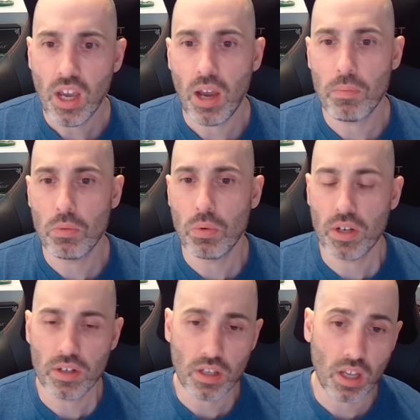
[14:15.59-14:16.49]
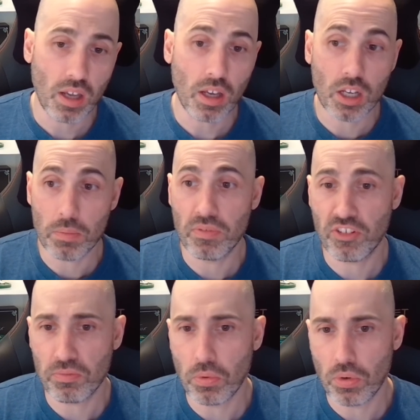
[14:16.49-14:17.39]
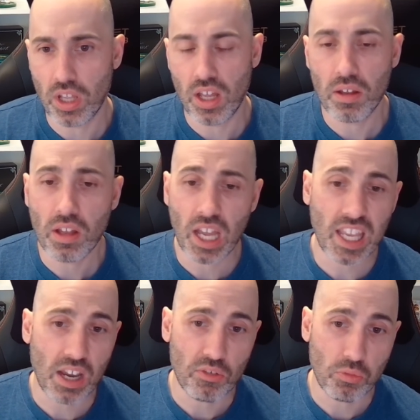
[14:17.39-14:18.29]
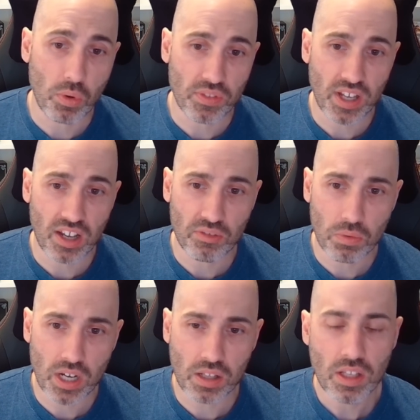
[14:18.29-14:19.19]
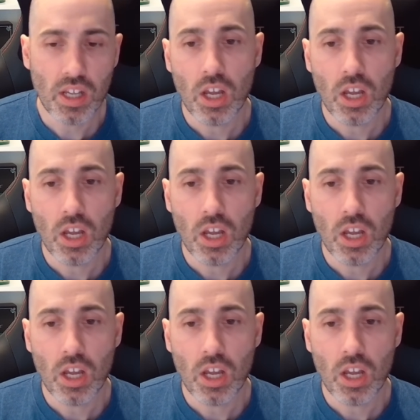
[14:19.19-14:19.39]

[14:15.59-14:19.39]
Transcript: and will run a couple of smaller accounts with that as well.